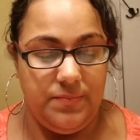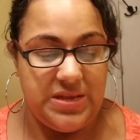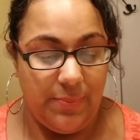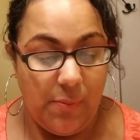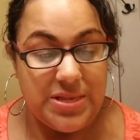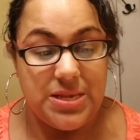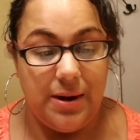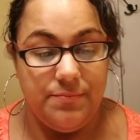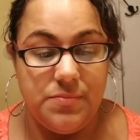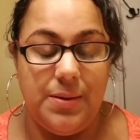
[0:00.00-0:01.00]
supplements that
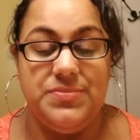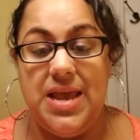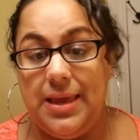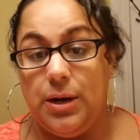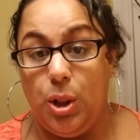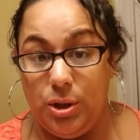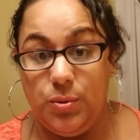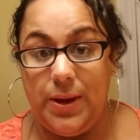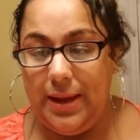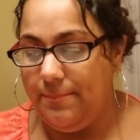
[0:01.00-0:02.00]
I'm taking along
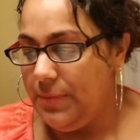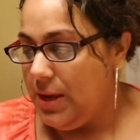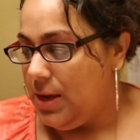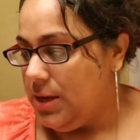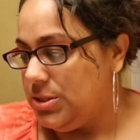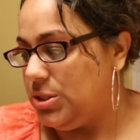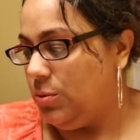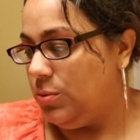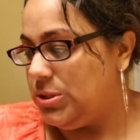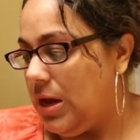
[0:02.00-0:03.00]
the way
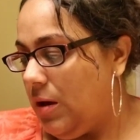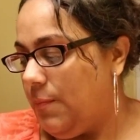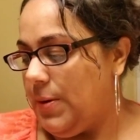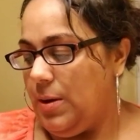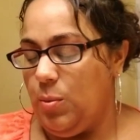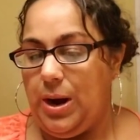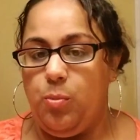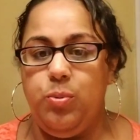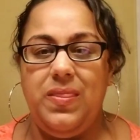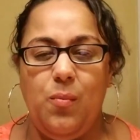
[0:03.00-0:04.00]
to help. What I
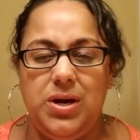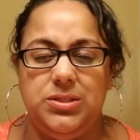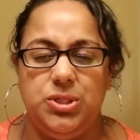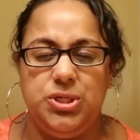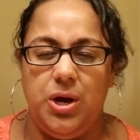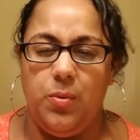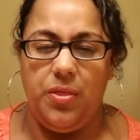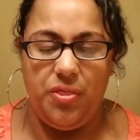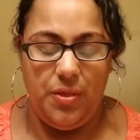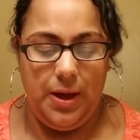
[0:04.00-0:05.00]
really wanted to share
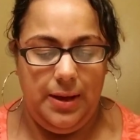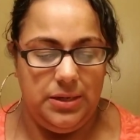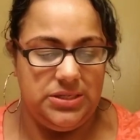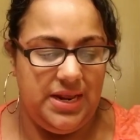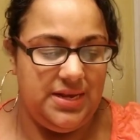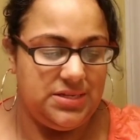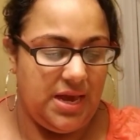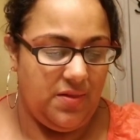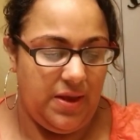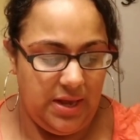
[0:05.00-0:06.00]
with today is
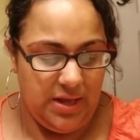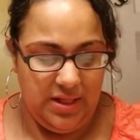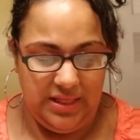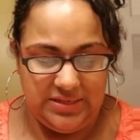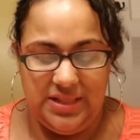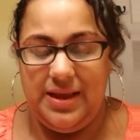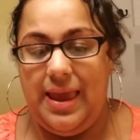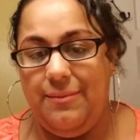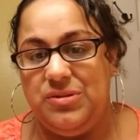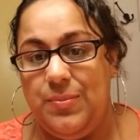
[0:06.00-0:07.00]
kind of like a lesson that
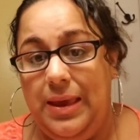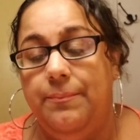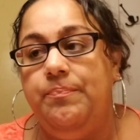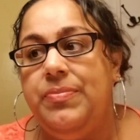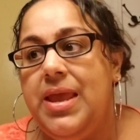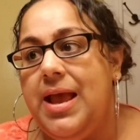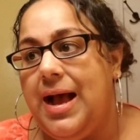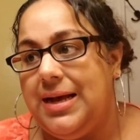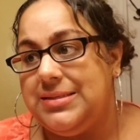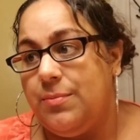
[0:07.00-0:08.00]
came to me
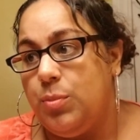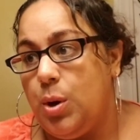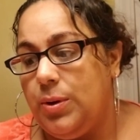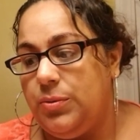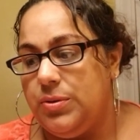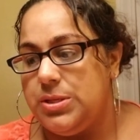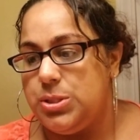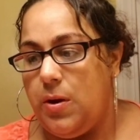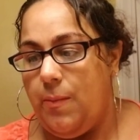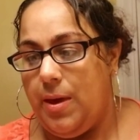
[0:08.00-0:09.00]
as I'm going through
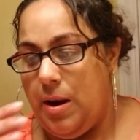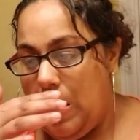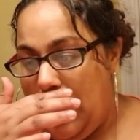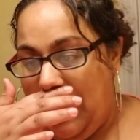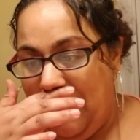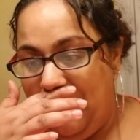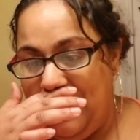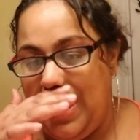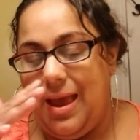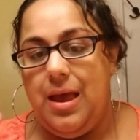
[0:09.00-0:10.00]
this treatment.
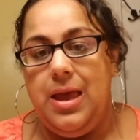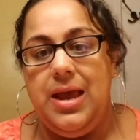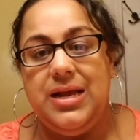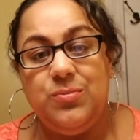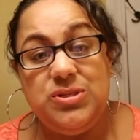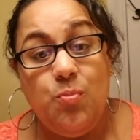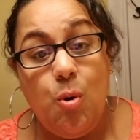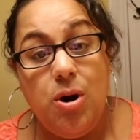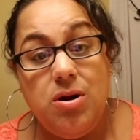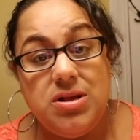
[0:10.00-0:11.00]
It was
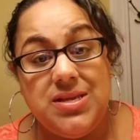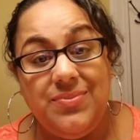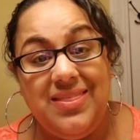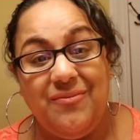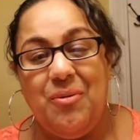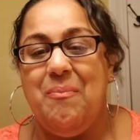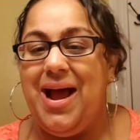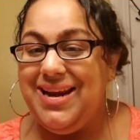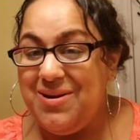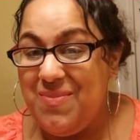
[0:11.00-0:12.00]
more something that
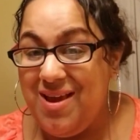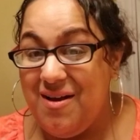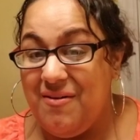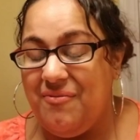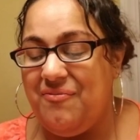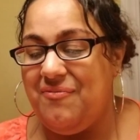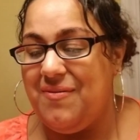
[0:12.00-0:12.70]
reminded me of